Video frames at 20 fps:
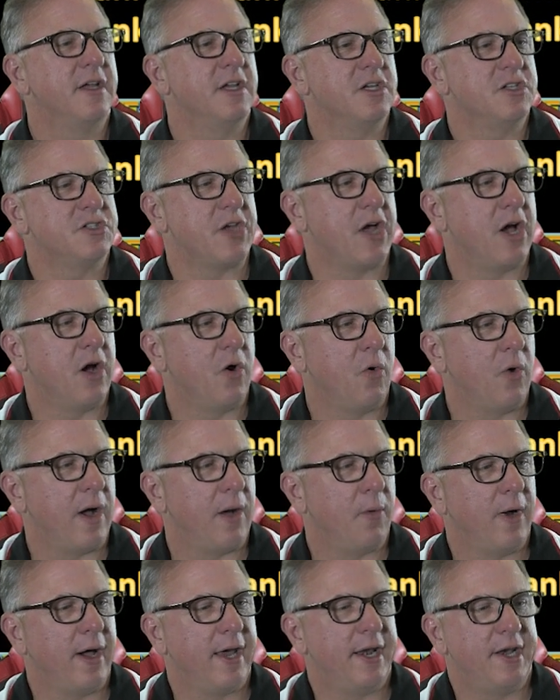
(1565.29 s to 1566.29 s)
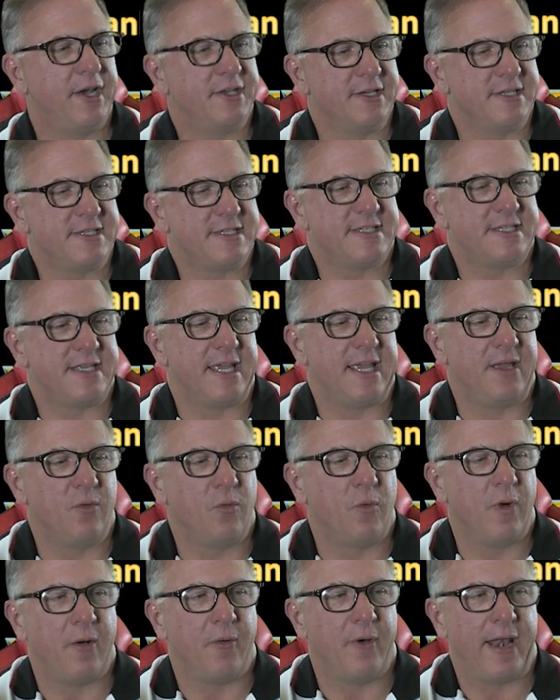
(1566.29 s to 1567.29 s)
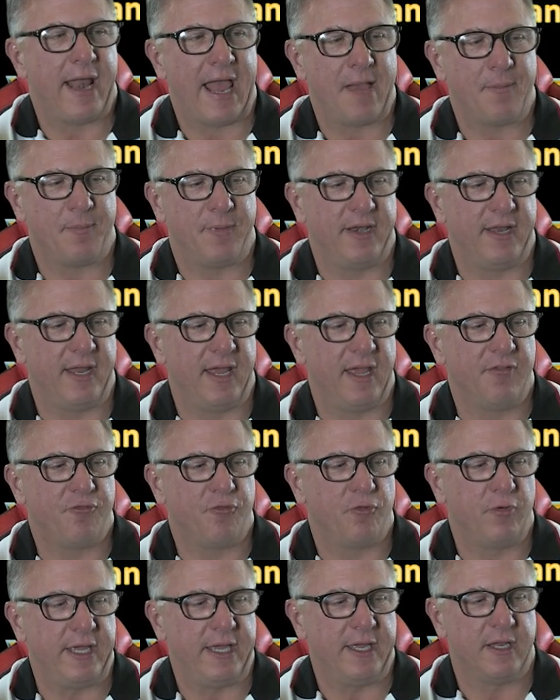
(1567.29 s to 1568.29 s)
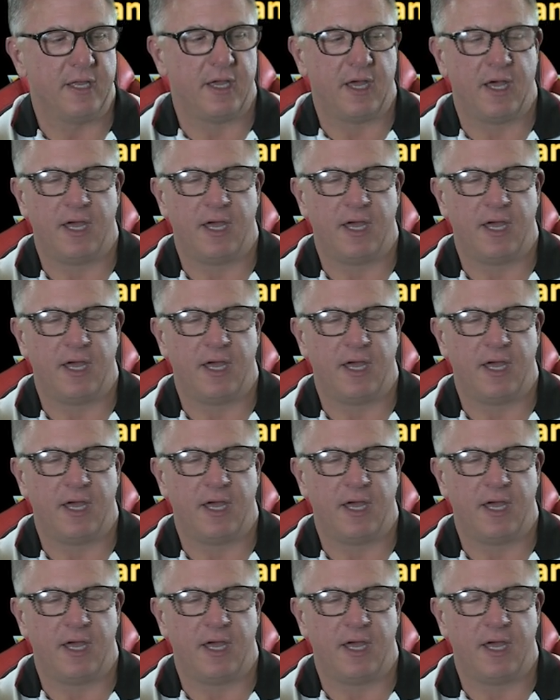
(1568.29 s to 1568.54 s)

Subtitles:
So I wanted to see what would happen if we